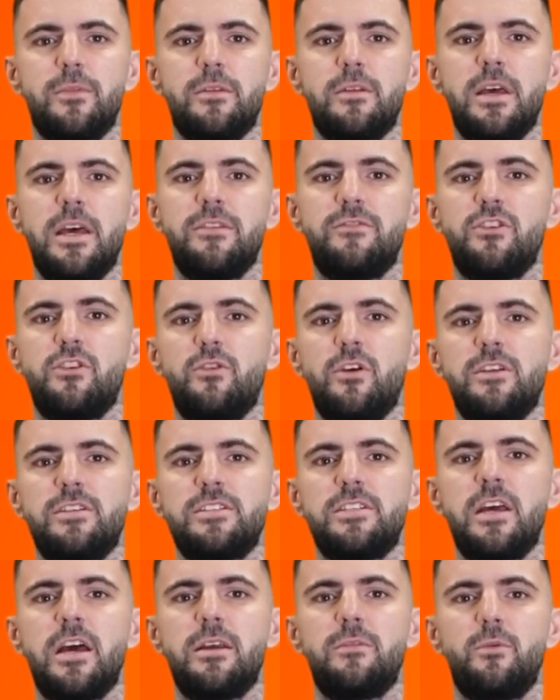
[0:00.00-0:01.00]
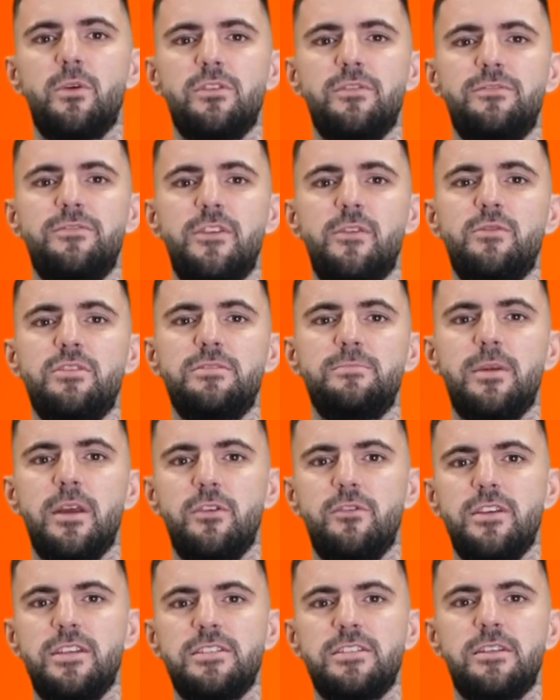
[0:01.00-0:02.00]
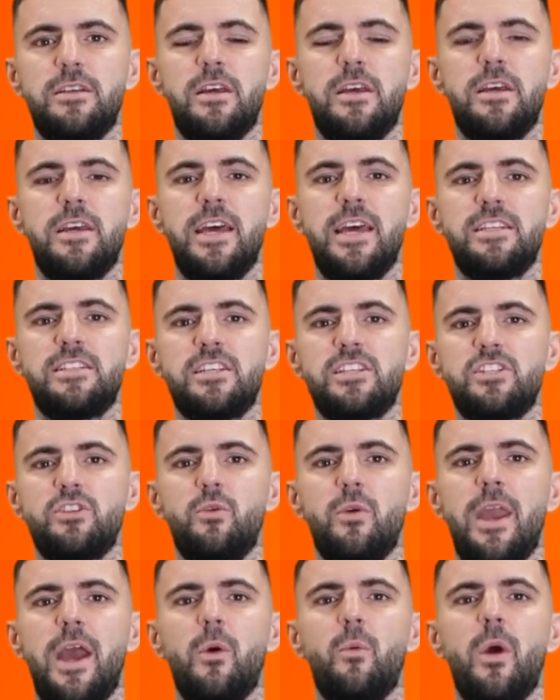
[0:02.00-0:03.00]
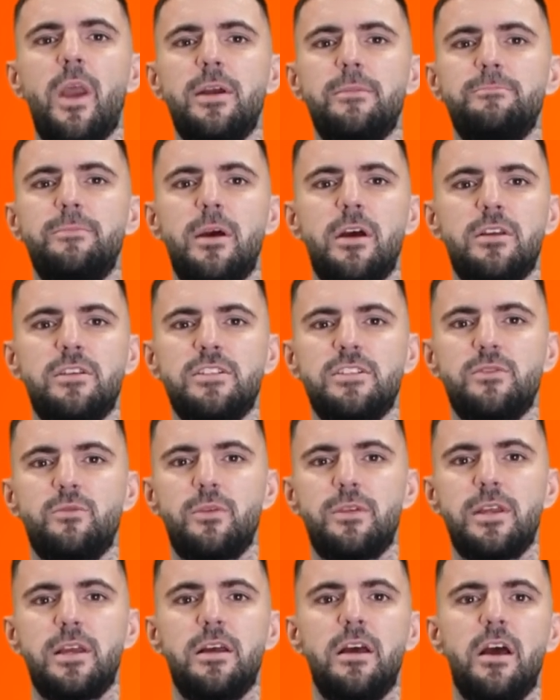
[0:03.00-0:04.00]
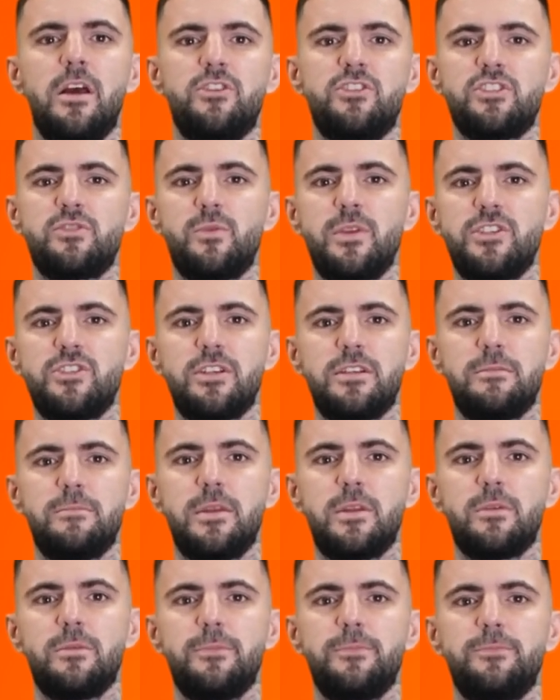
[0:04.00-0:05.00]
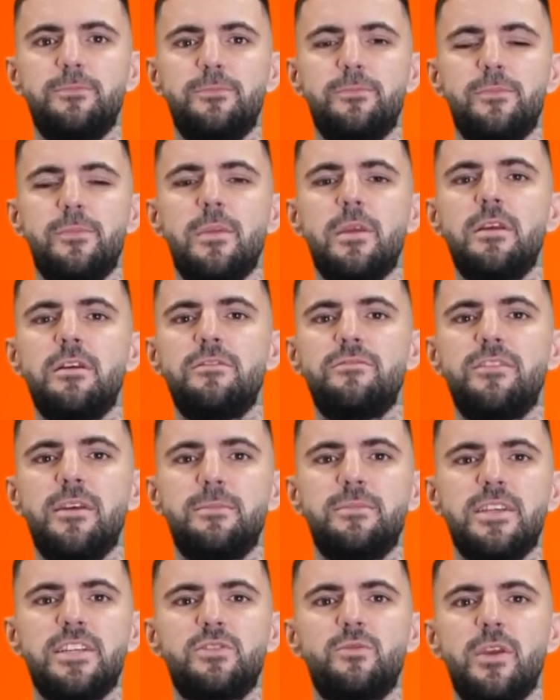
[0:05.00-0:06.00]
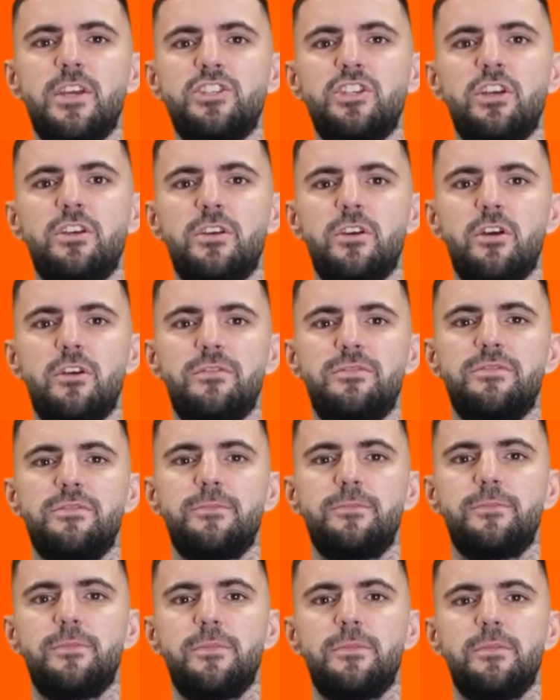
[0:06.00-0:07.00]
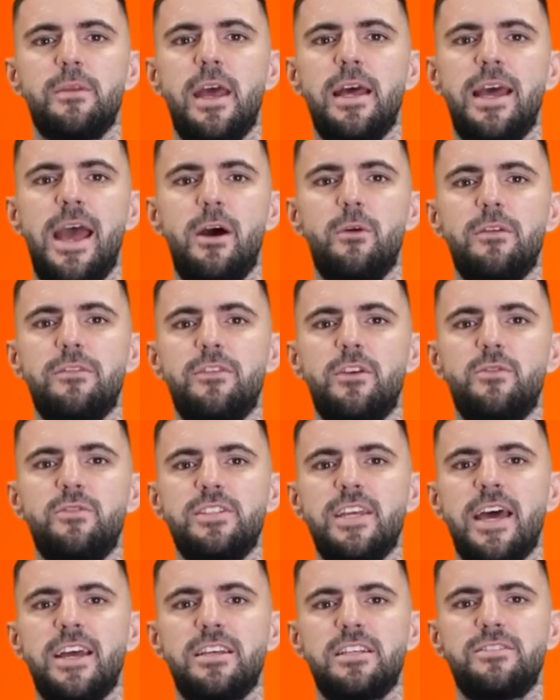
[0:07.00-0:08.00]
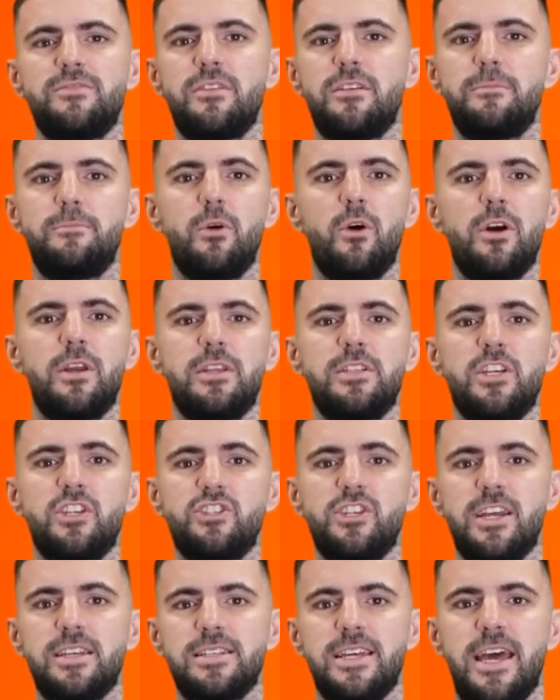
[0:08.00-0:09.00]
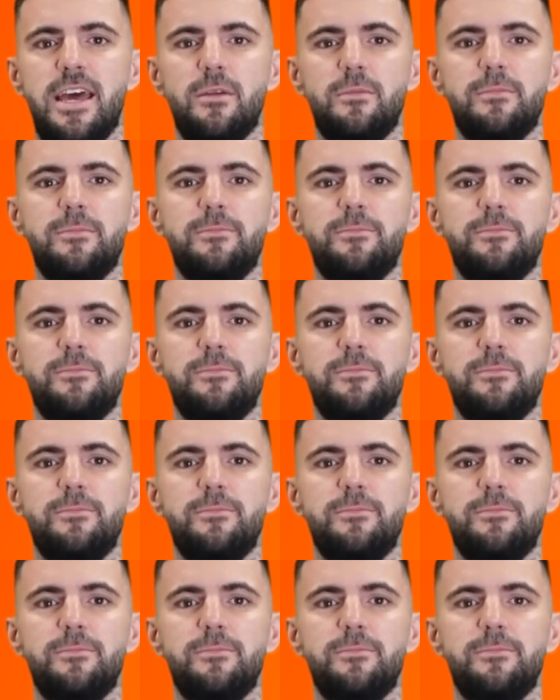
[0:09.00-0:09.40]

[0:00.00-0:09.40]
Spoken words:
If you're uncertain what a fuse spur is, it's a square white box with a large switch in the middle. Flip this switch on and off. Allow a few seconds for the boiler to shut down.